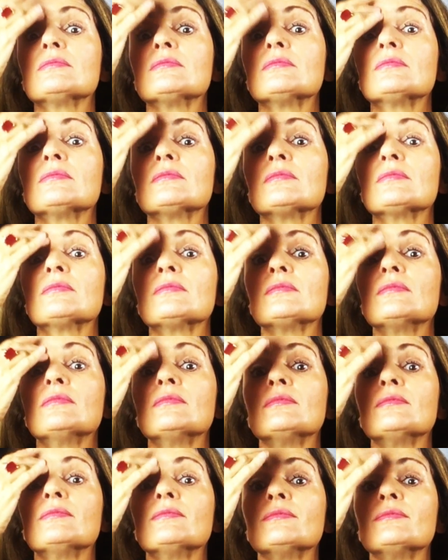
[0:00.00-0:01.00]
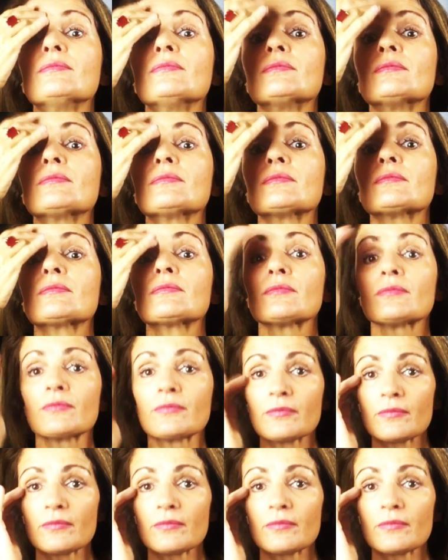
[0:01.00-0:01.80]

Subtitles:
(silence)